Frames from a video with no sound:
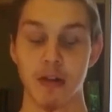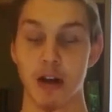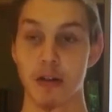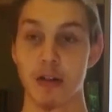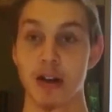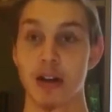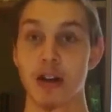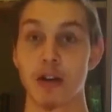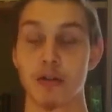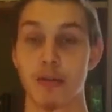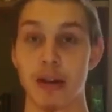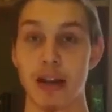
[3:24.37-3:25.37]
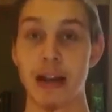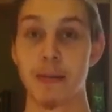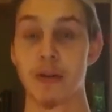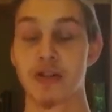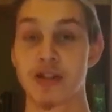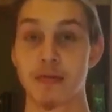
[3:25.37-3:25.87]
well, you know,
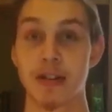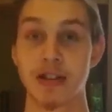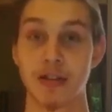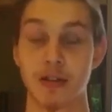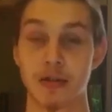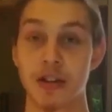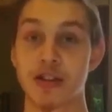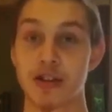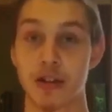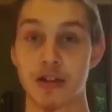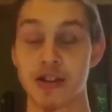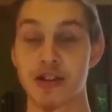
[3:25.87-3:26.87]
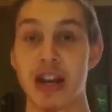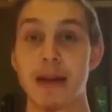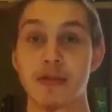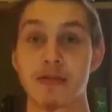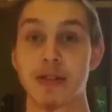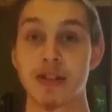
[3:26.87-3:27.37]
Hebrews is written to the early church and
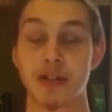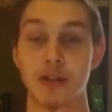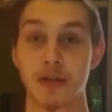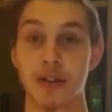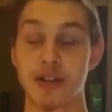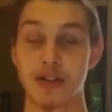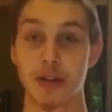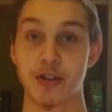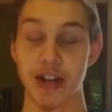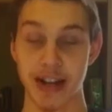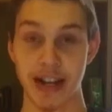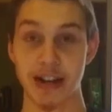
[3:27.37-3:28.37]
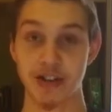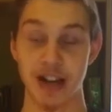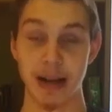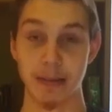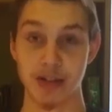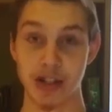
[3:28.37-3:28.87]
James is written to the early church. Again,
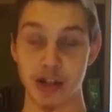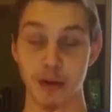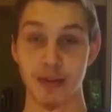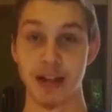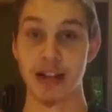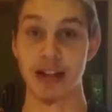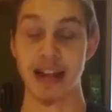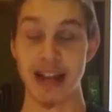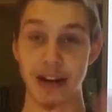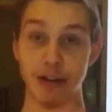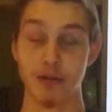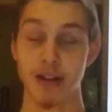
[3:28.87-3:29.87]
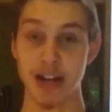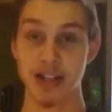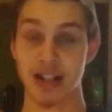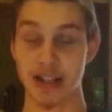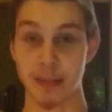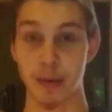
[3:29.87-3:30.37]
James, there's nobody in
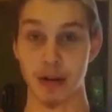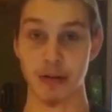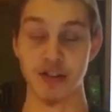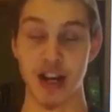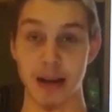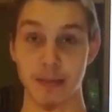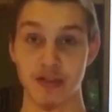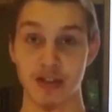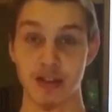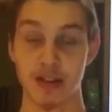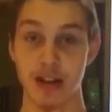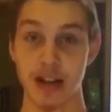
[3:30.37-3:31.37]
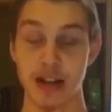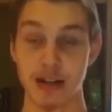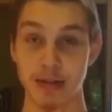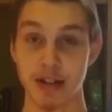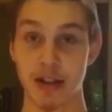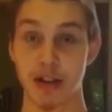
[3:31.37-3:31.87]
Christ in the book of James. It's
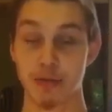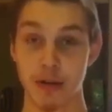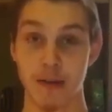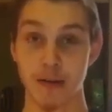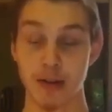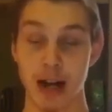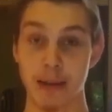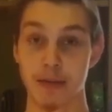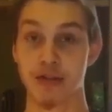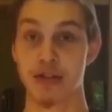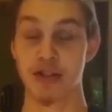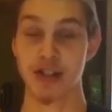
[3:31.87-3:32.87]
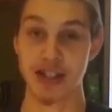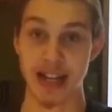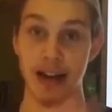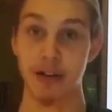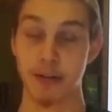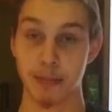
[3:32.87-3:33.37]
written to the 12 tribes which are
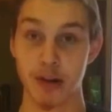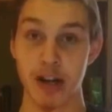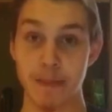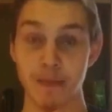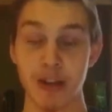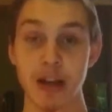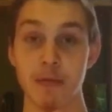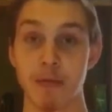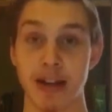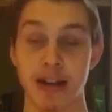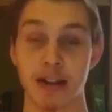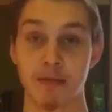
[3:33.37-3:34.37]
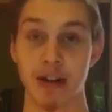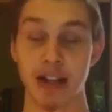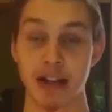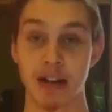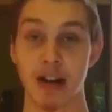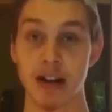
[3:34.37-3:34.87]
scattered abroad. When
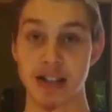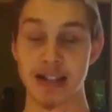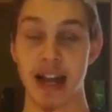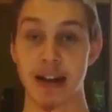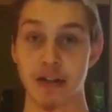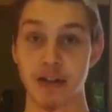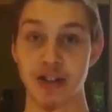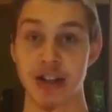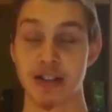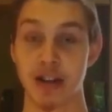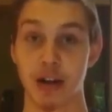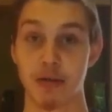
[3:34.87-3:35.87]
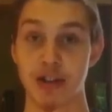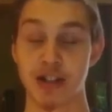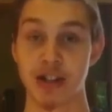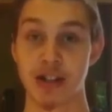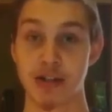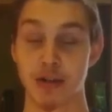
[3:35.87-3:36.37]
did God scatter Gentile
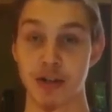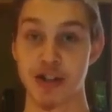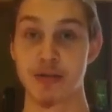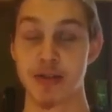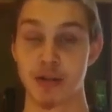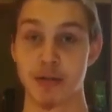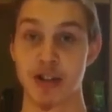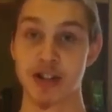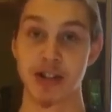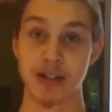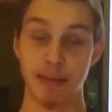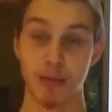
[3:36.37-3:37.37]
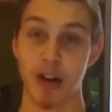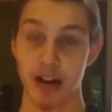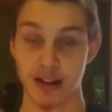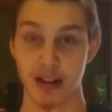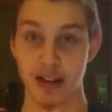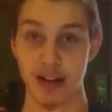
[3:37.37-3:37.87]
Christians or Jewish Christians
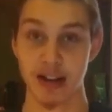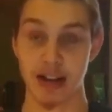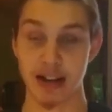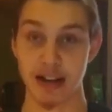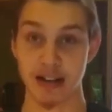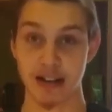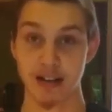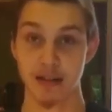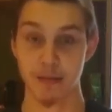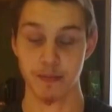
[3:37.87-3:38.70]
abroad? He didn't.